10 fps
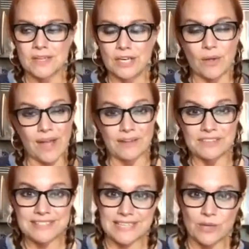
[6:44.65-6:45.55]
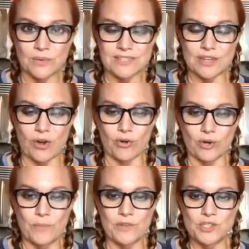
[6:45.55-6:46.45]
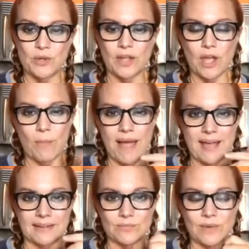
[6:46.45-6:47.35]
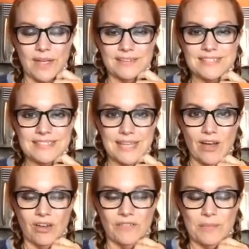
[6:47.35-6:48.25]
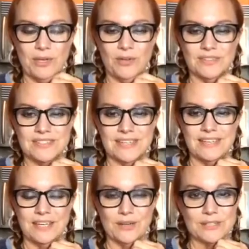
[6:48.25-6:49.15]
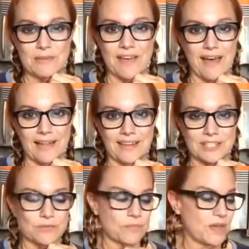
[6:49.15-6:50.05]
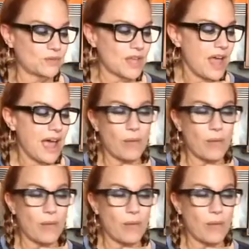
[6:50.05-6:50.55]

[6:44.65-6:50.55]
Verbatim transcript: you know, kind of in sequence in our group that you can go back and, and see all of them and you can see, you know, some of the highlights from those.